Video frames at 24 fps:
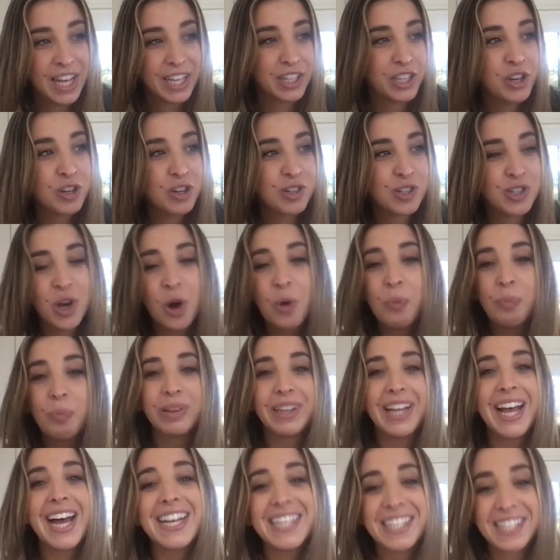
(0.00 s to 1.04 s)
like, you're so
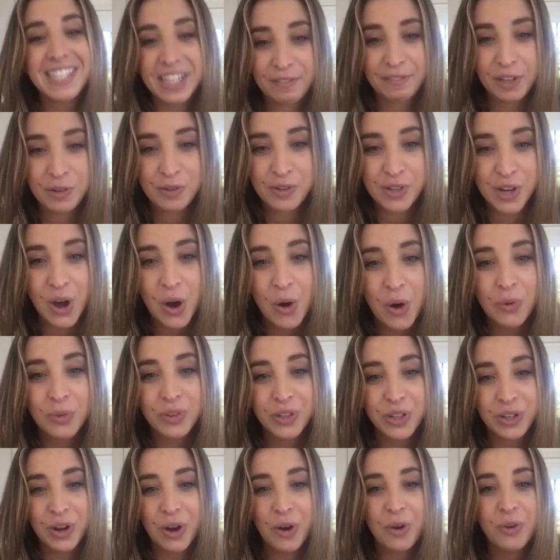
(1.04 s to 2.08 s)
blessed if you
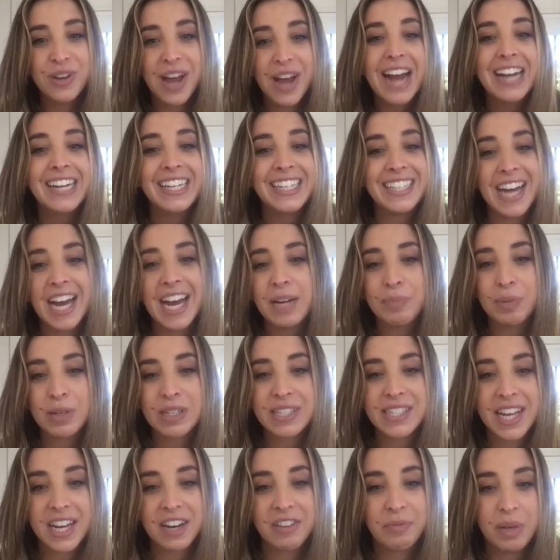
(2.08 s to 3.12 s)
don't.
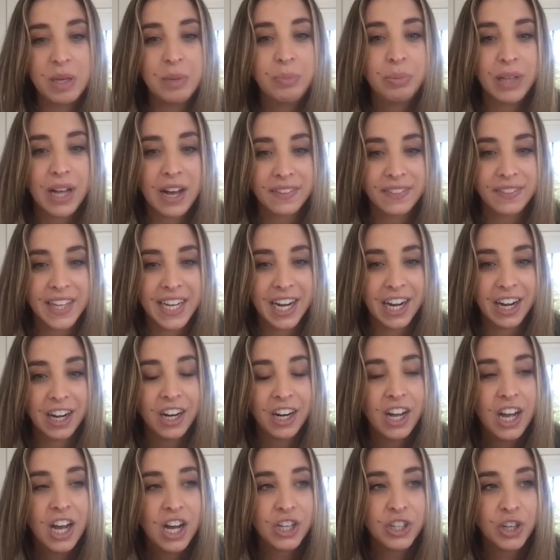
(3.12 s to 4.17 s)
99% of people out
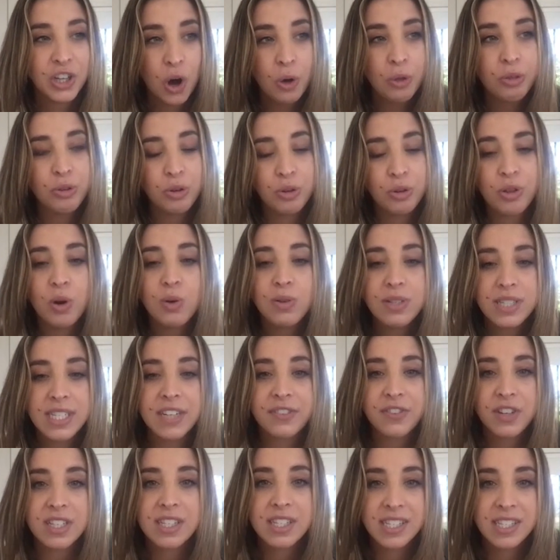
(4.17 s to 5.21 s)
there go through those
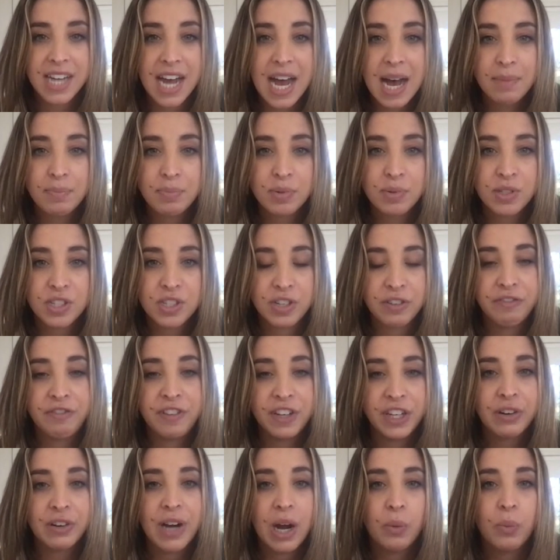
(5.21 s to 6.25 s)
different steps to
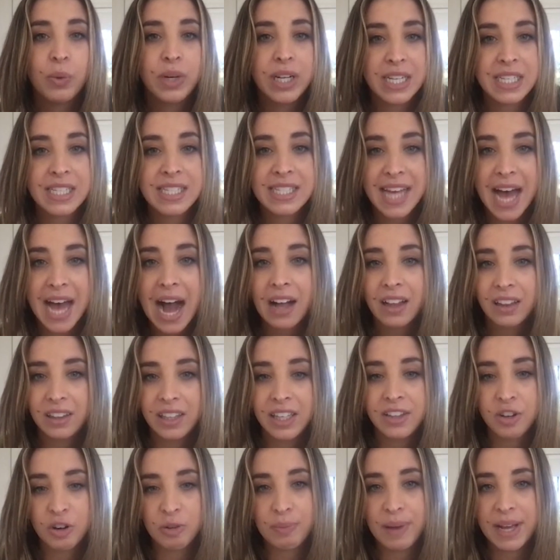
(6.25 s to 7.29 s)
figure out what
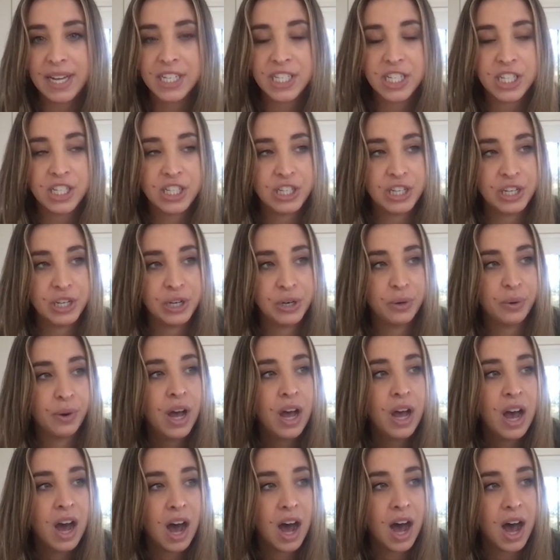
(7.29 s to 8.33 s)
exactly they're meant to
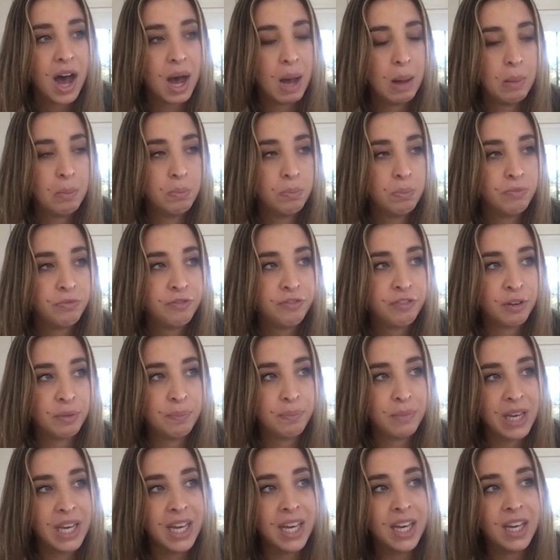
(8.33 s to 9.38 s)
do.
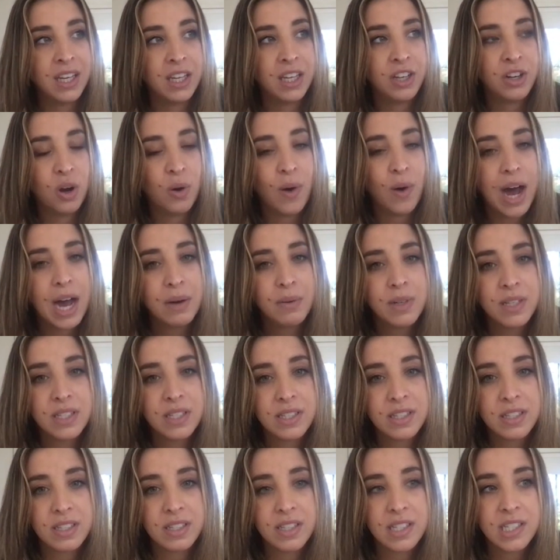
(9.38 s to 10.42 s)
For me, I
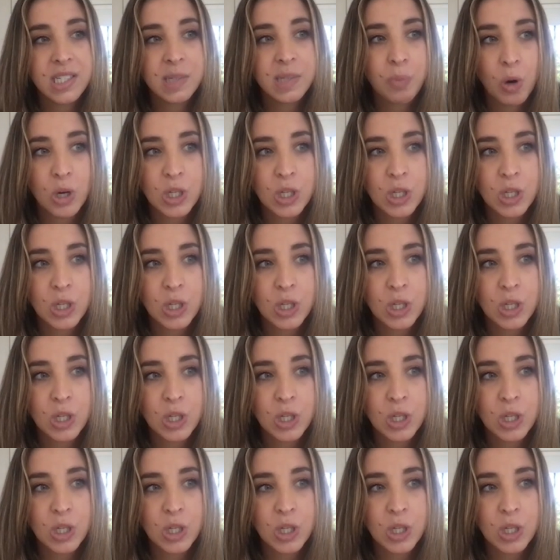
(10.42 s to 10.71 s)
was in